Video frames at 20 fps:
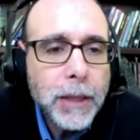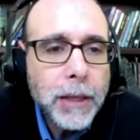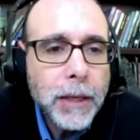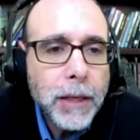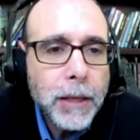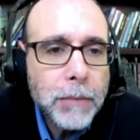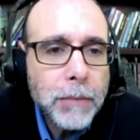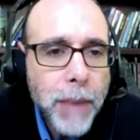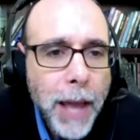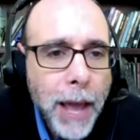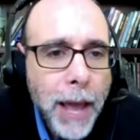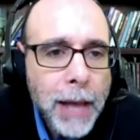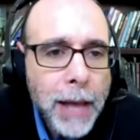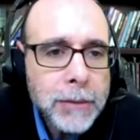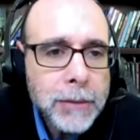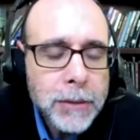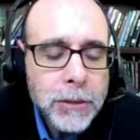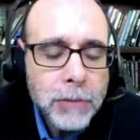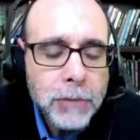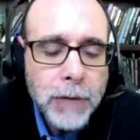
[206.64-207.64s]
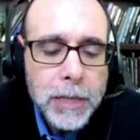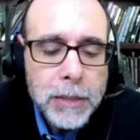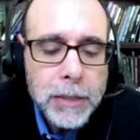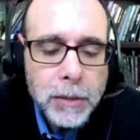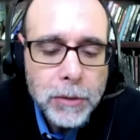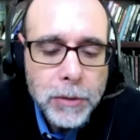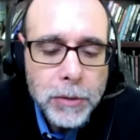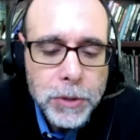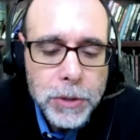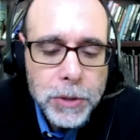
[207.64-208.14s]
It passed a
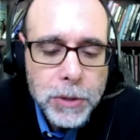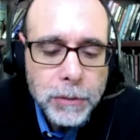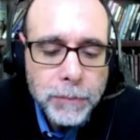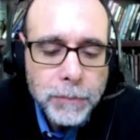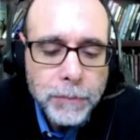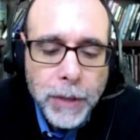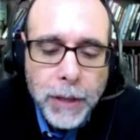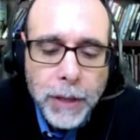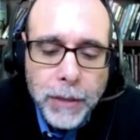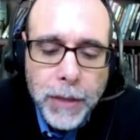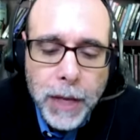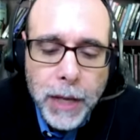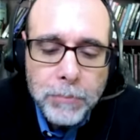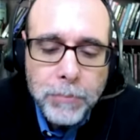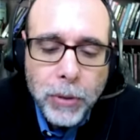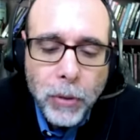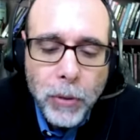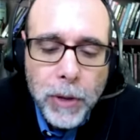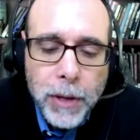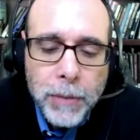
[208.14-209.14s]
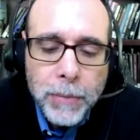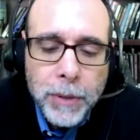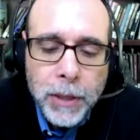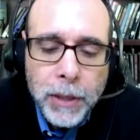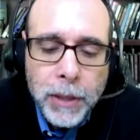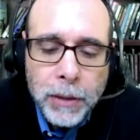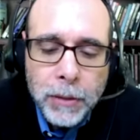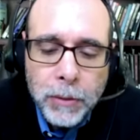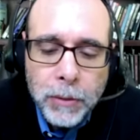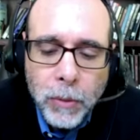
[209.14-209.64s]
resolution that
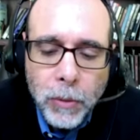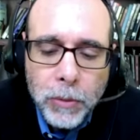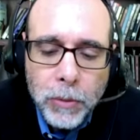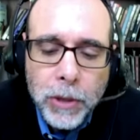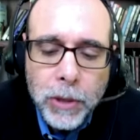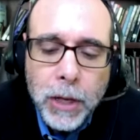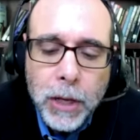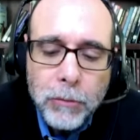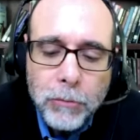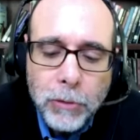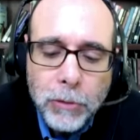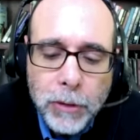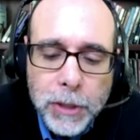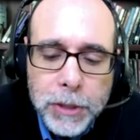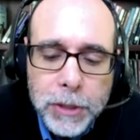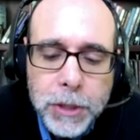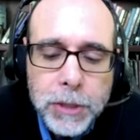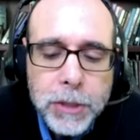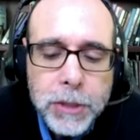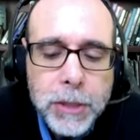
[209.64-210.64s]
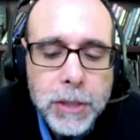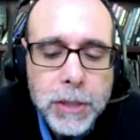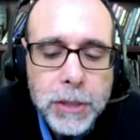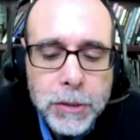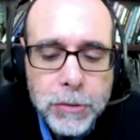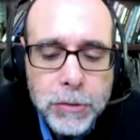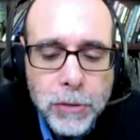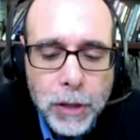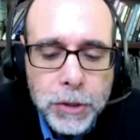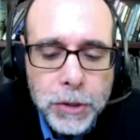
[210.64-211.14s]
prohibited, quote, religious
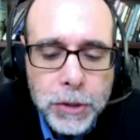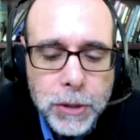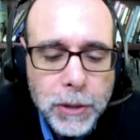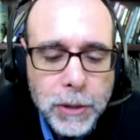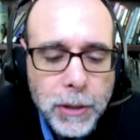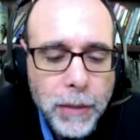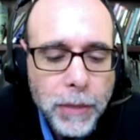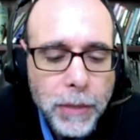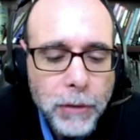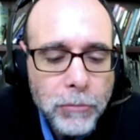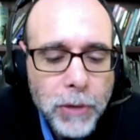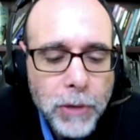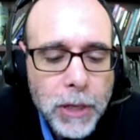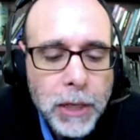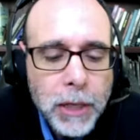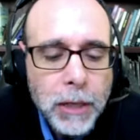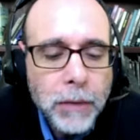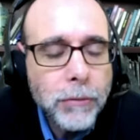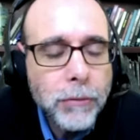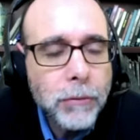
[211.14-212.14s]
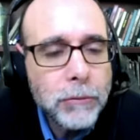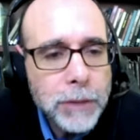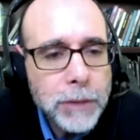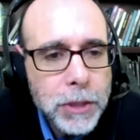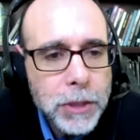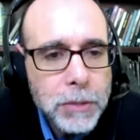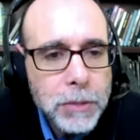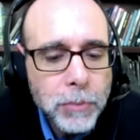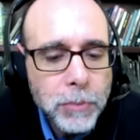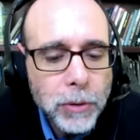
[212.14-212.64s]
instruction and the reading of
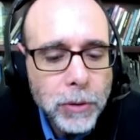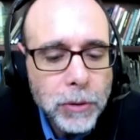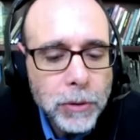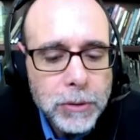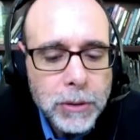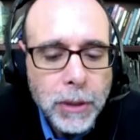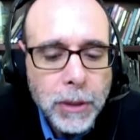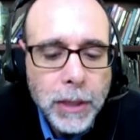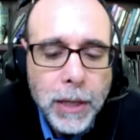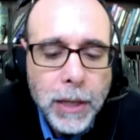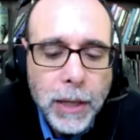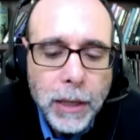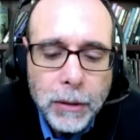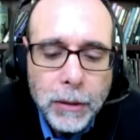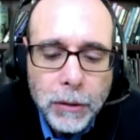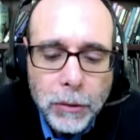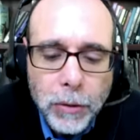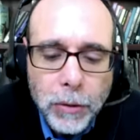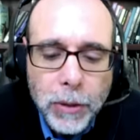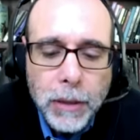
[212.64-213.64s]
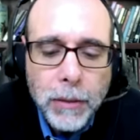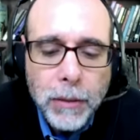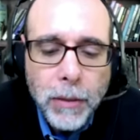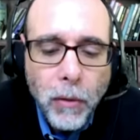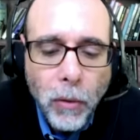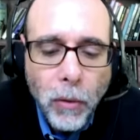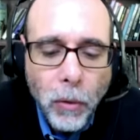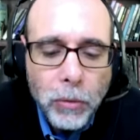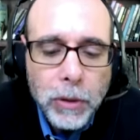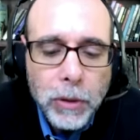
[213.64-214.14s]
religious books, including the
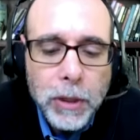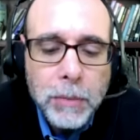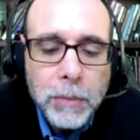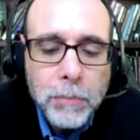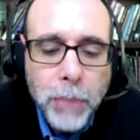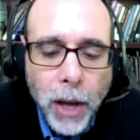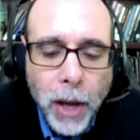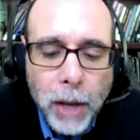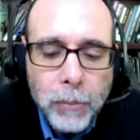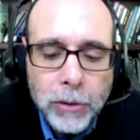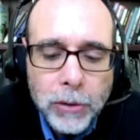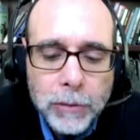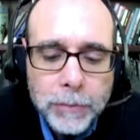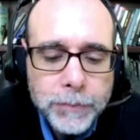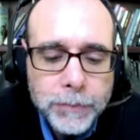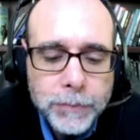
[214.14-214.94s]
Holy Bible.